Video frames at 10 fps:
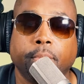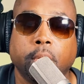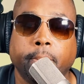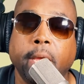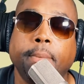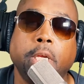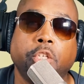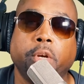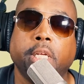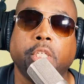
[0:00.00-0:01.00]
Maybe
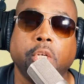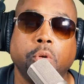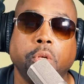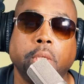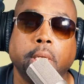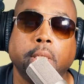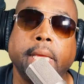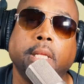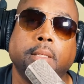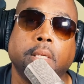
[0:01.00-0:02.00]
he's trying to show you
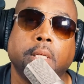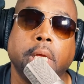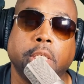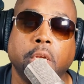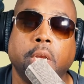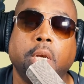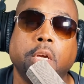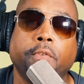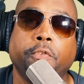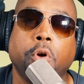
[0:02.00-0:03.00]
that instead of
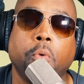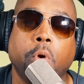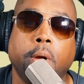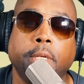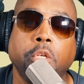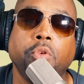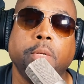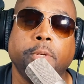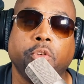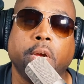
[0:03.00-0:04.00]
looking for a woman, you
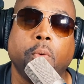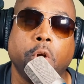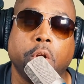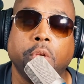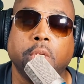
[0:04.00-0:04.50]
need to be trying to work on